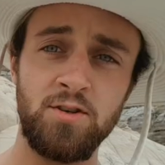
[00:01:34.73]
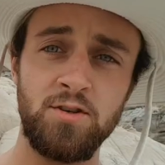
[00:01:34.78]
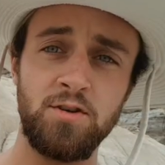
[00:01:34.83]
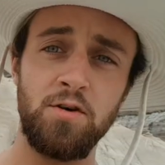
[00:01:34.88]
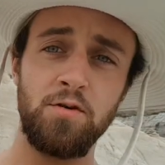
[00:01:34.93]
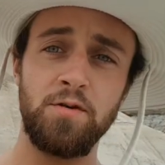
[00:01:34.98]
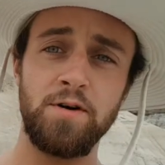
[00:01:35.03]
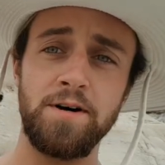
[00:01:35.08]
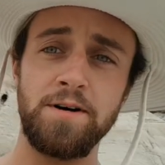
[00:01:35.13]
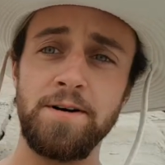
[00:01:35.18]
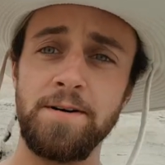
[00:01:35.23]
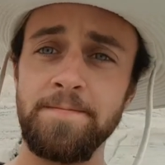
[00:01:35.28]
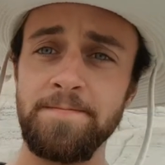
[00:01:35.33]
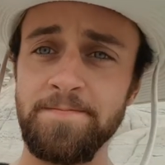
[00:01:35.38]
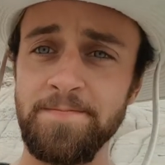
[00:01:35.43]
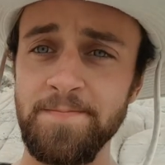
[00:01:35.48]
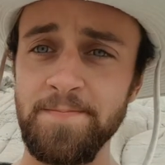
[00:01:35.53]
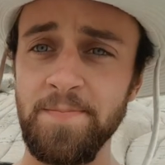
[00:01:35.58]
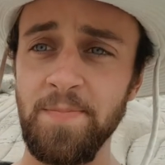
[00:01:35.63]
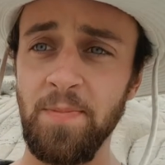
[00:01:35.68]
So
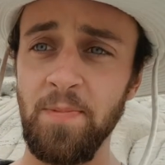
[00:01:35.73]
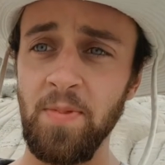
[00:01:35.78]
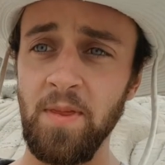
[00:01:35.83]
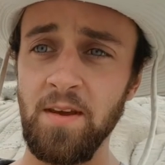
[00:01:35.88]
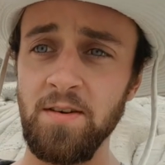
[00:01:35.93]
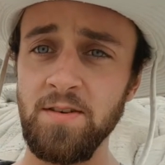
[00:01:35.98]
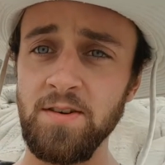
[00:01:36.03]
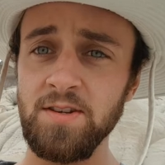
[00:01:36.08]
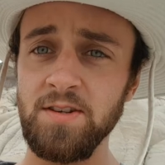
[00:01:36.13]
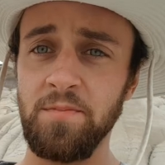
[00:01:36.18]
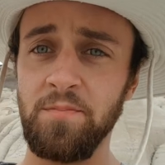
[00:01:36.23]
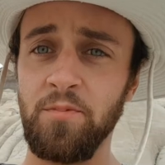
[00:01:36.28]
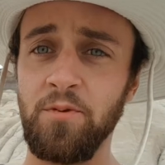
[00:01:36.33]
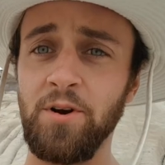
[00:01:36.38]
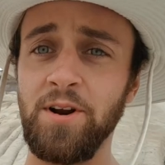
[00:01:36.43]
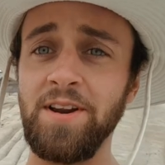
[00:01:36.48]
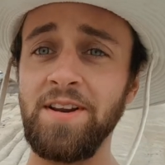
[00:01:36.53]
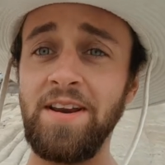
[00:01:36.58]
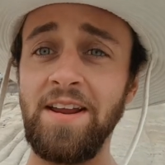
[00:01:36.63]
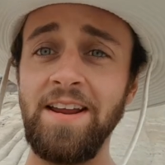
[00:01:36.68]
this is a
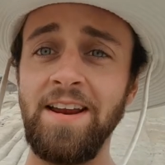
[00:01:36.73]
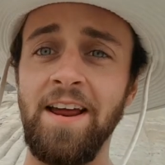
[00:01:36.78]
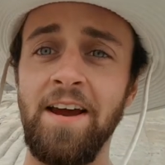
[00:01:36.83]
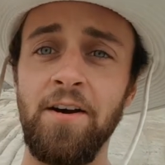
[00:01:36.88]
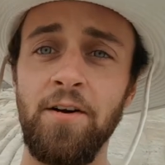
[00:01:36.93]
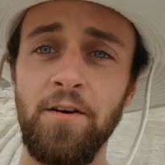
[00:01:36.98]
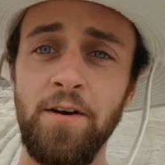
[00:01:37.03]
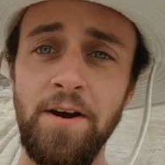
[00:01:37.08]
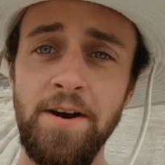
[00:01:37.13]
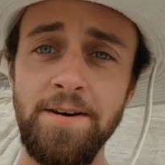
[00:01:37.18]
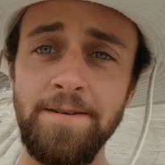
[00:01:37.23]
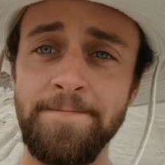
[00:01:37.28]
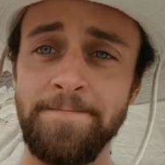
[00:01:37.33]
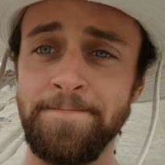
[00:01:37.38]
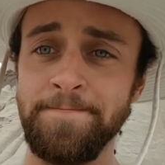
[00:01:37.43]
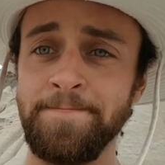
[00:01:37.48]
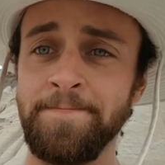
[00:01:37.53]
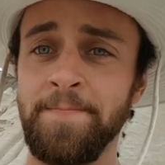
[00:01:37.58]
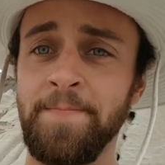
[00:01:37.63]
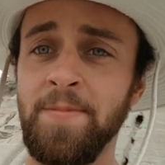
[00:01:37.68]
pretty neat area.
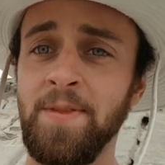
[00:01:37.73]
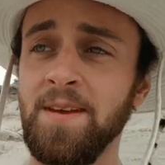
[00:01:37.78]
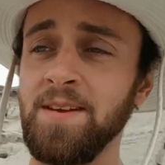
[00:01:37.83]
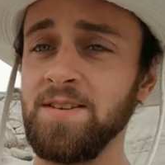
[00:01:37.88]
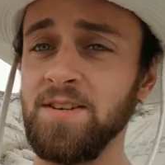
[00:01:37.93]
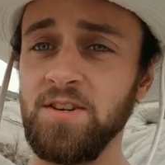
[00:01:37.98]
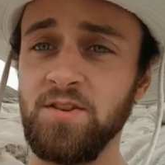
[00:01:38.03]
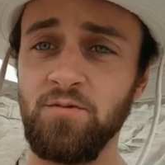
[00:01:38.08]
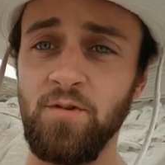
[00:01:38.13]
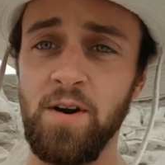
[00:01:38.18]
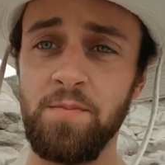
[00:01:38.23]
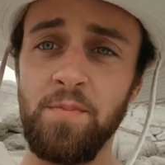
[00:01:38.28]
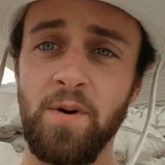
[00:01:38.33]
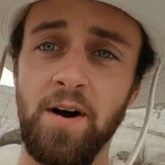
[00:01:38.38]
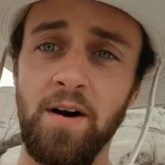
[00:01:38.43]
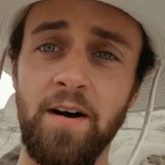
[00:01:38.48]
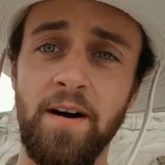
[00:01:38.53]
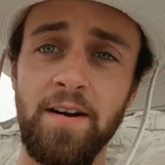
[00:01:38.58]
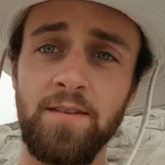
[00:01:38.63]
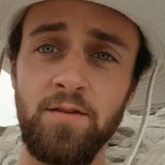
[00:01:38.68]
This is right
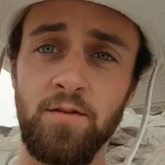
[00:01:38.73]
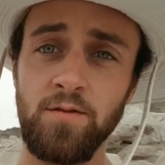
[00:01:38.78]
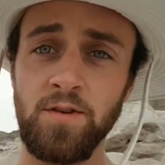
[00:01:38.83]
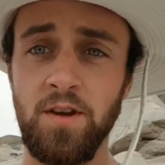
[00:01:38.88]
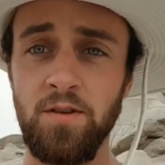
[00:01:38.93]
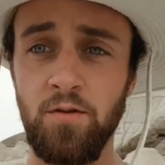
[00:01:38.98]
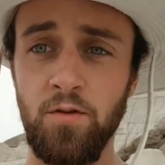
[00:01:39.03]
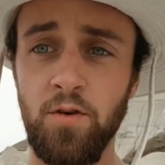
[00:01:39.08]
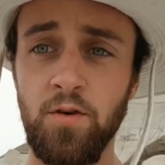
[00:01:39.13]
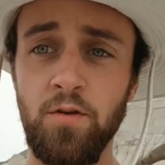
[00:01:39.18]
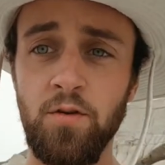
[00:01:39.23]
behind those other